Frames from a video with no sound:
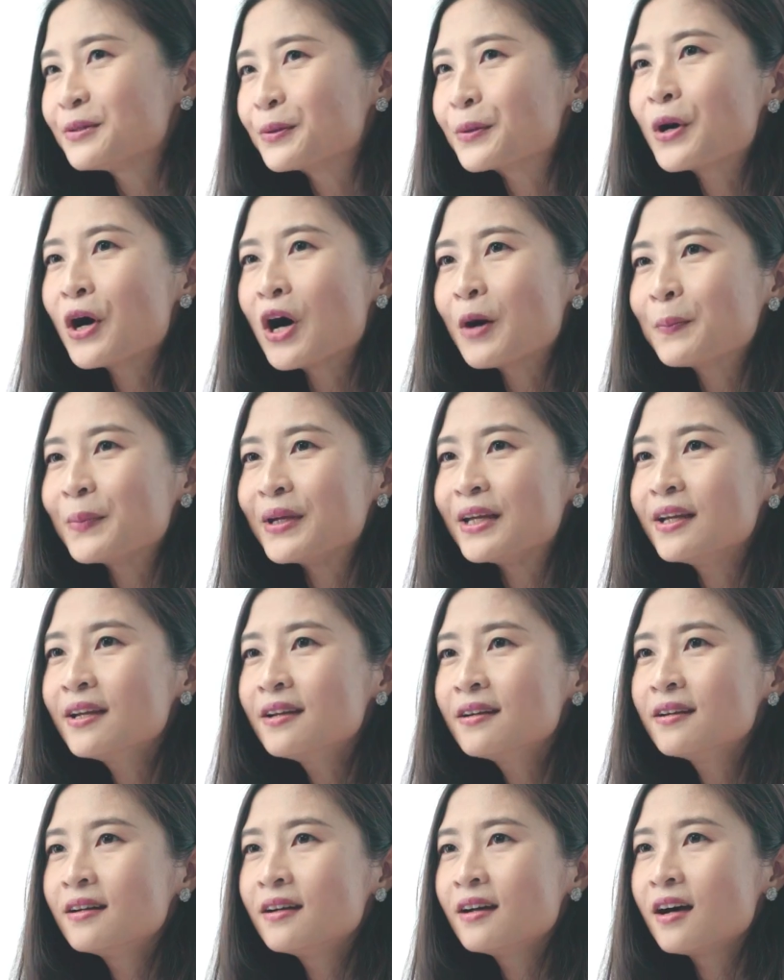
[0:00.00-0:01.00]
to copy,
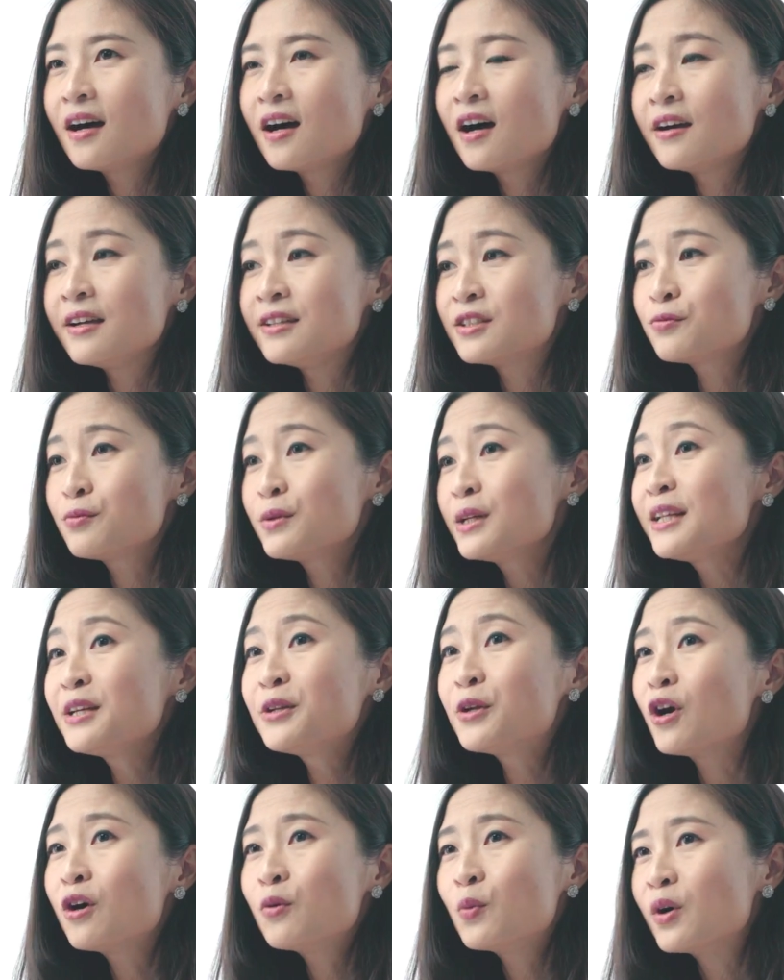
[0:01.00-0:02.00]
it's really
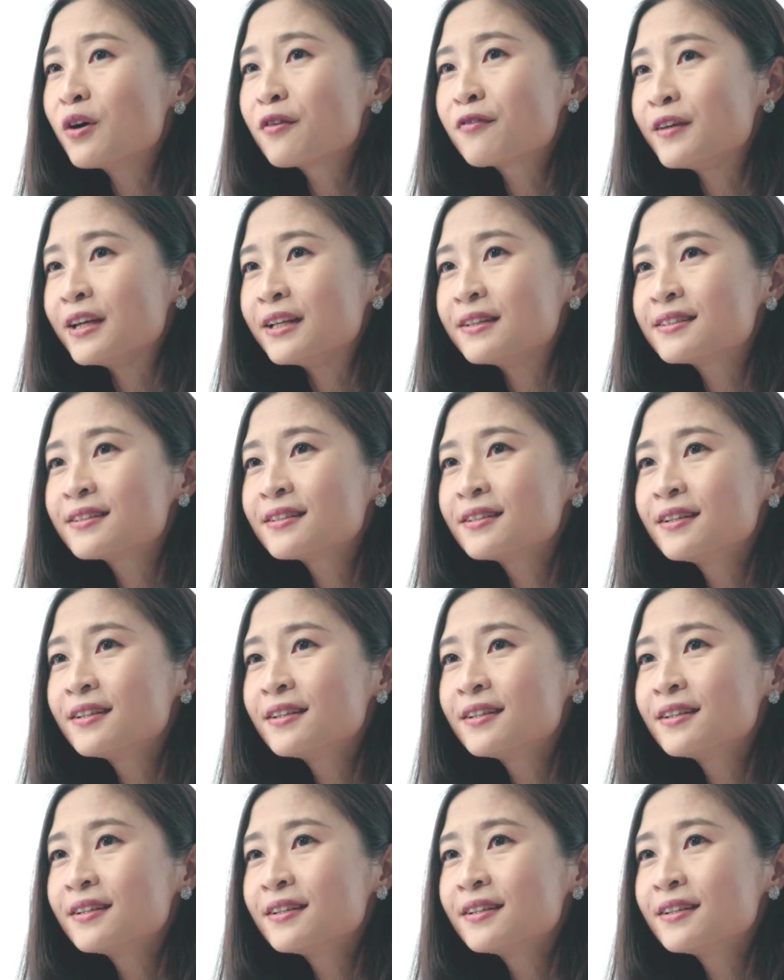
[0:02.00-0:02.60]
not worth it.